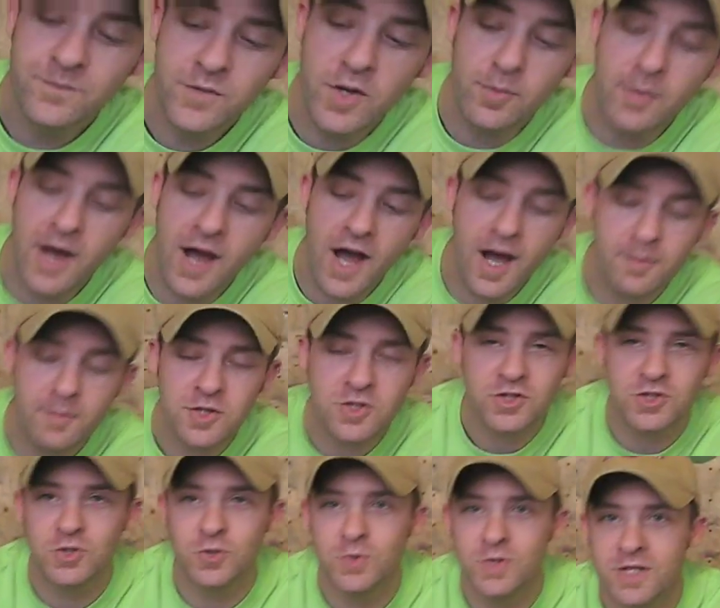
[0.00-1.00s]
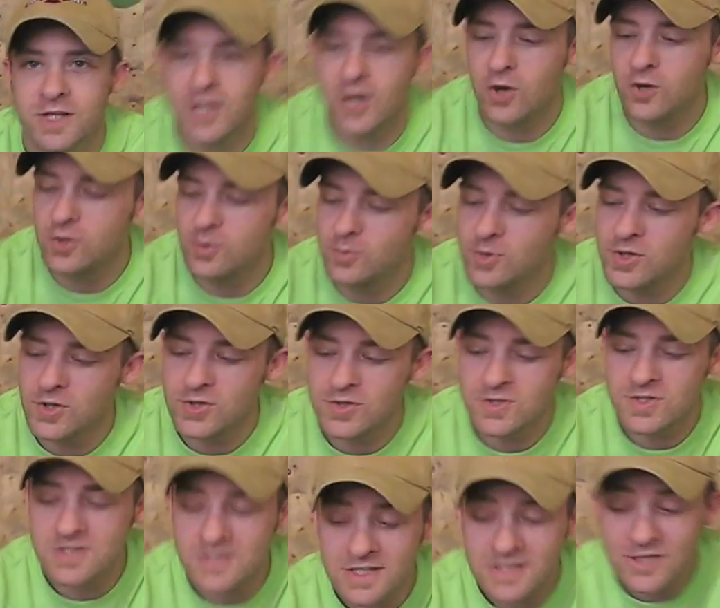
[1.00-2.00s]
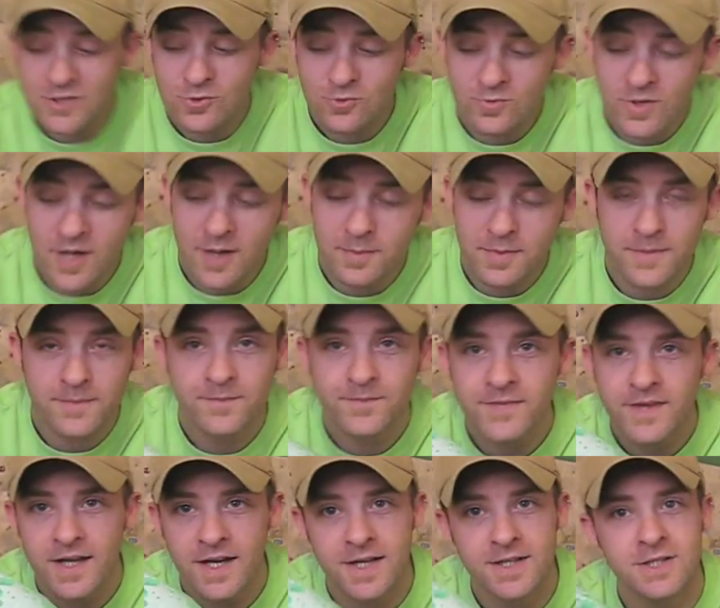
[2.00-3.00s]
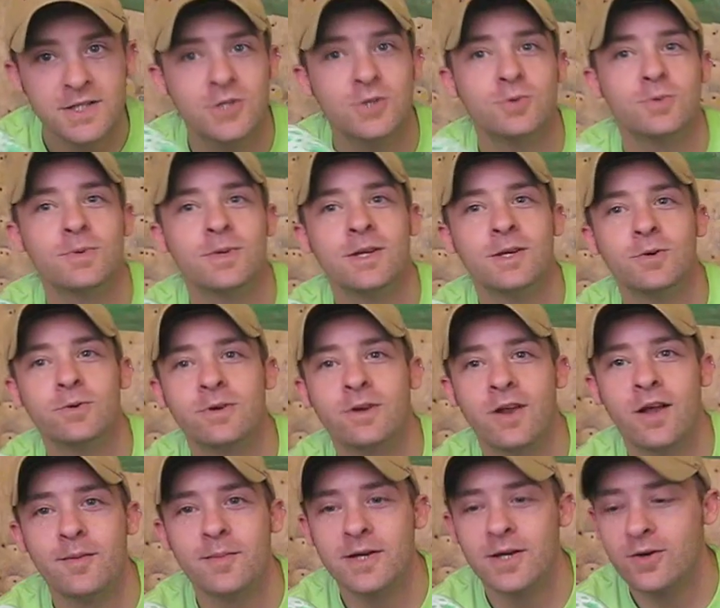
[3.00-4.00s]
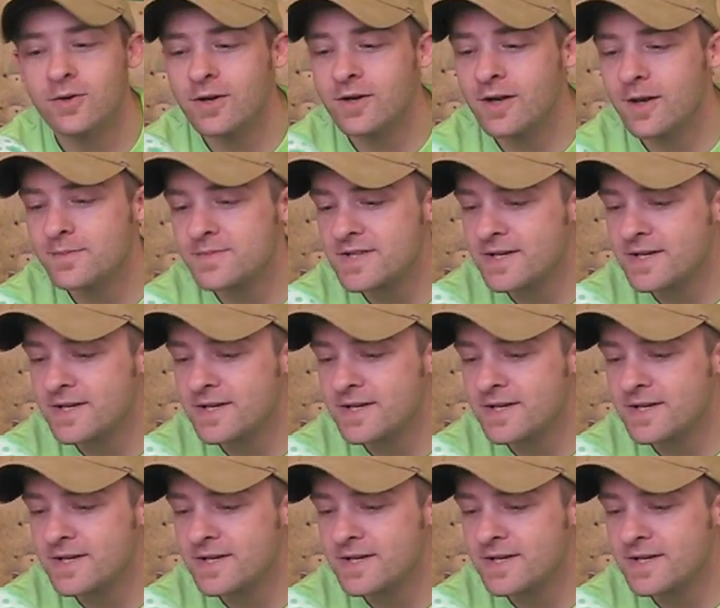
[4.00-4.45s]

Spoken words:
no matter how much chalk you get on them, all you got to do is a little rub, and your little climate logo comes